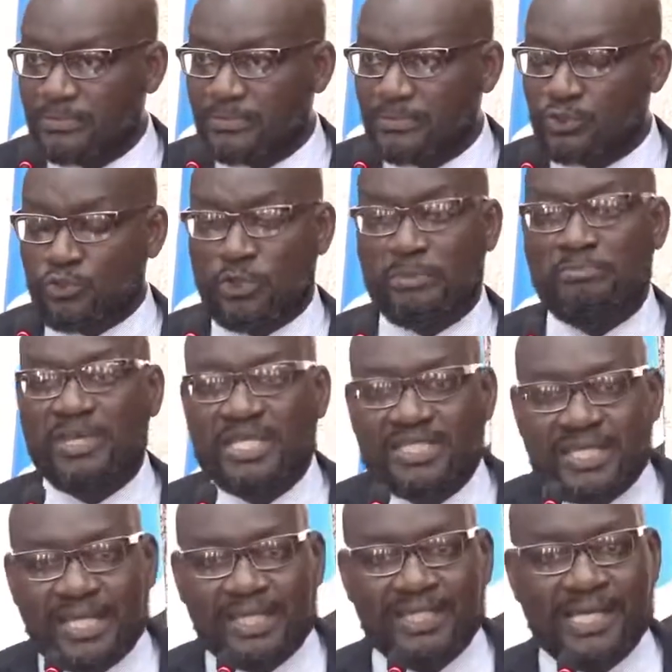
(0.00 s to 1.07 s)
to
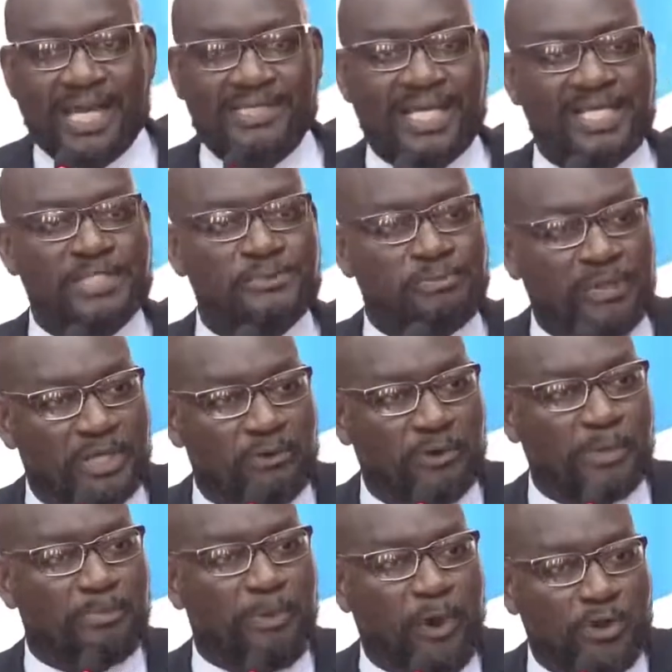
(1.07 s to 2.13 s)
immediately as I speak
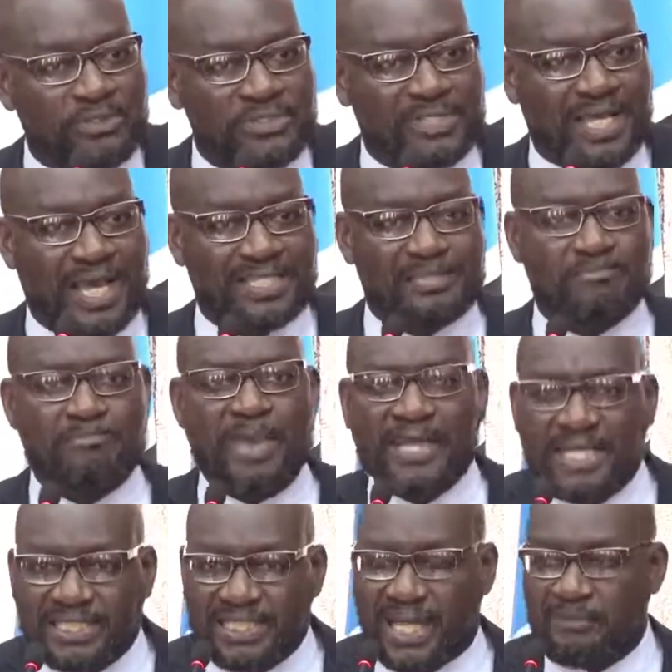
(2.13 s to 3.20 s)
repost as
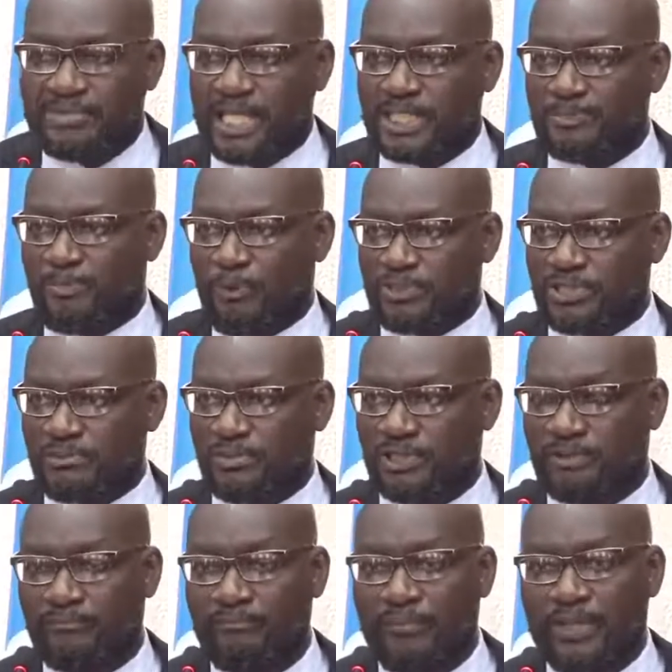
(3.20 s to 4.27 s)
many times as possible
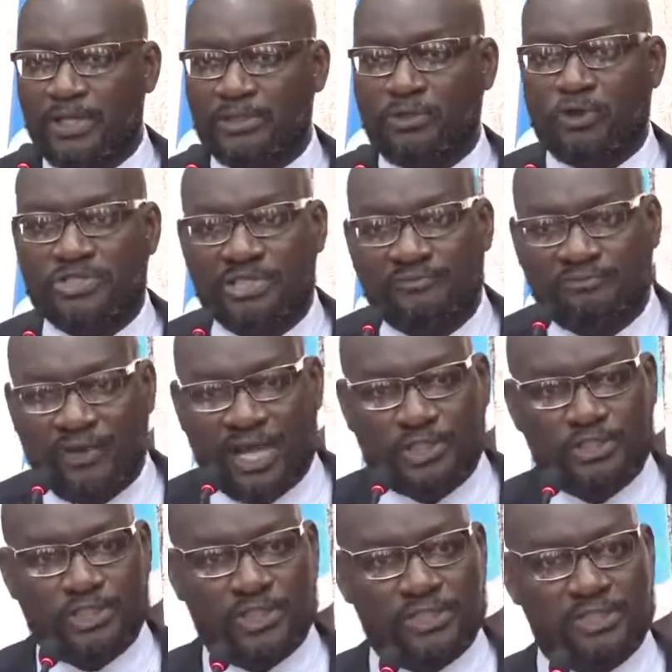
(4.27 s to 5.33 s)
those
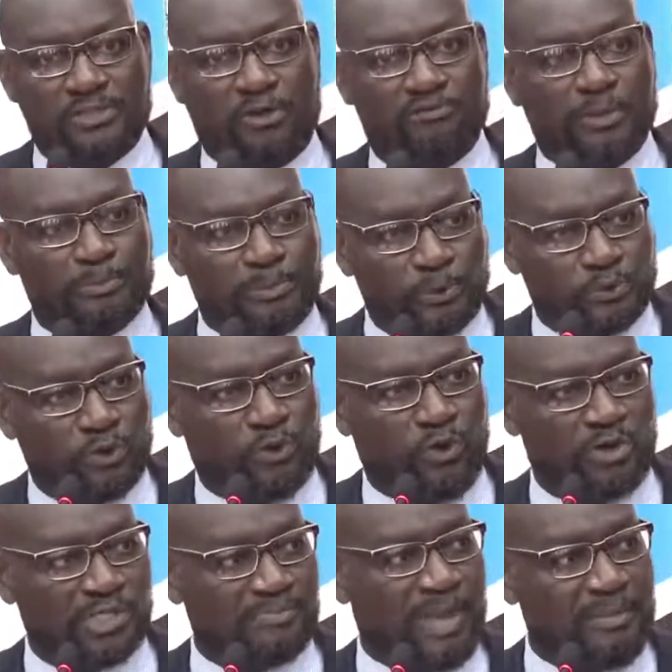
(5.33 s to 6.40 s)
infractions of the
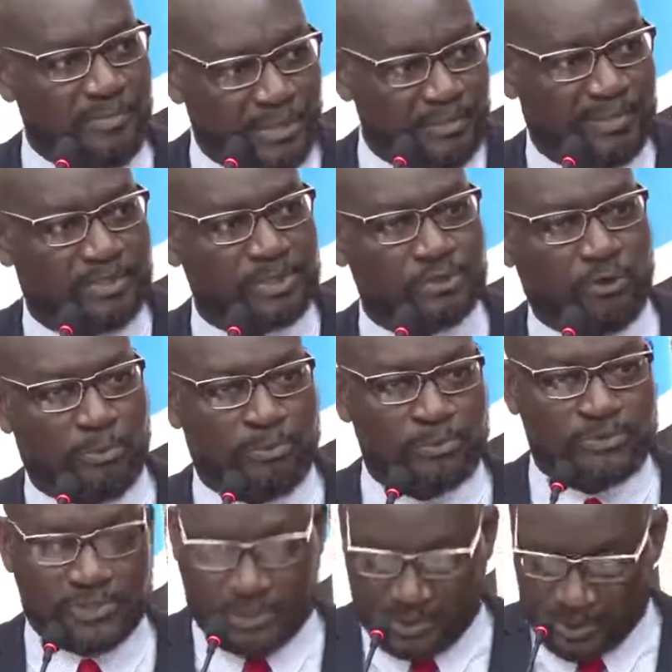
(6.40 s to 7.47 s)
protocols by members
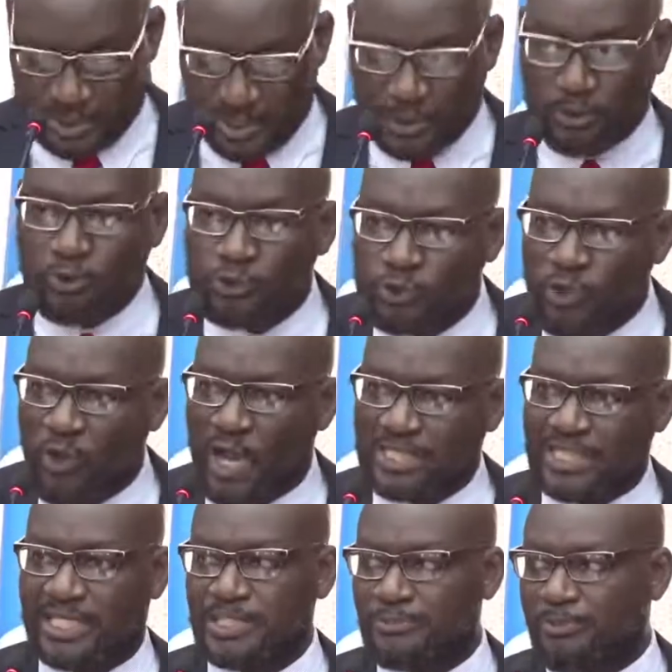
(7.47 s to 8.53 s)
opposite. Do so as
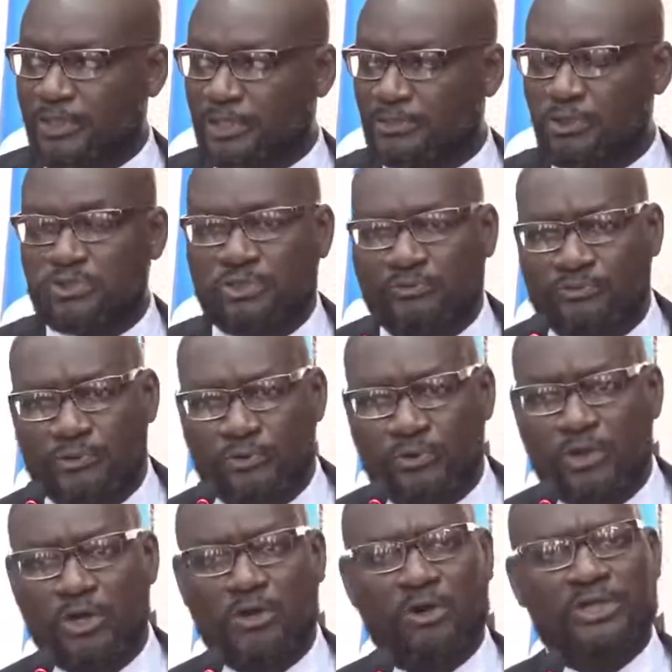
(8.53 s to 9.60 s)
I speak. Those of you
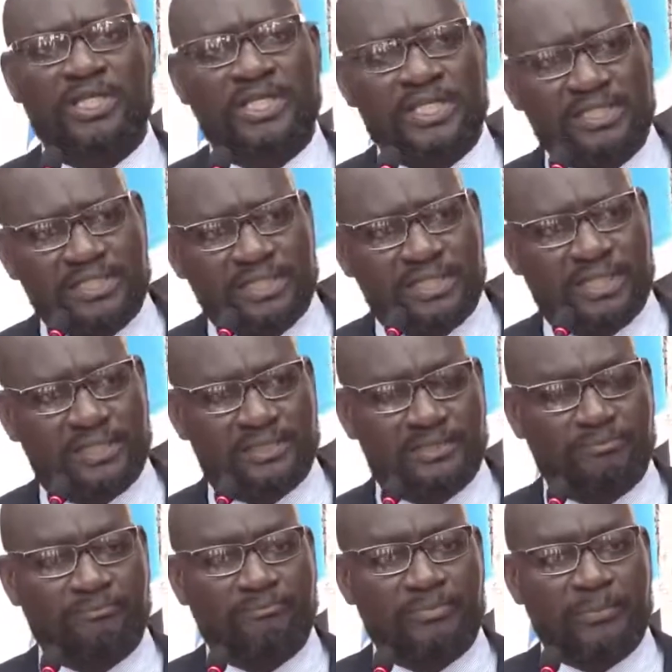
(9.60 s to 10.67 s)
on the internet,
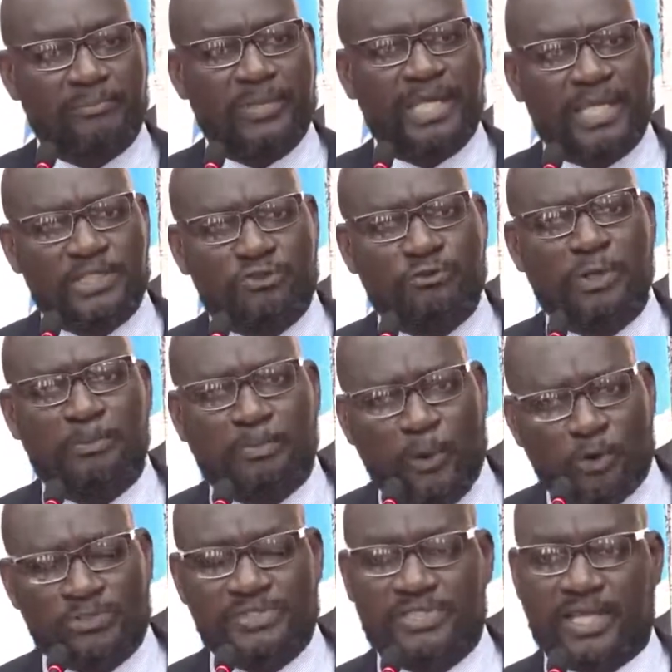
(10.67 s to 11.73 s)
begin to
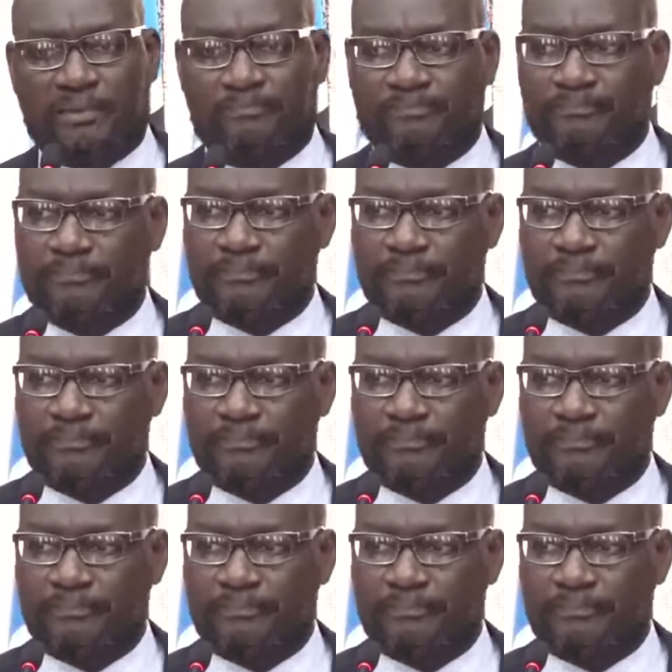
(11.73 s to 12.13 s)
repost them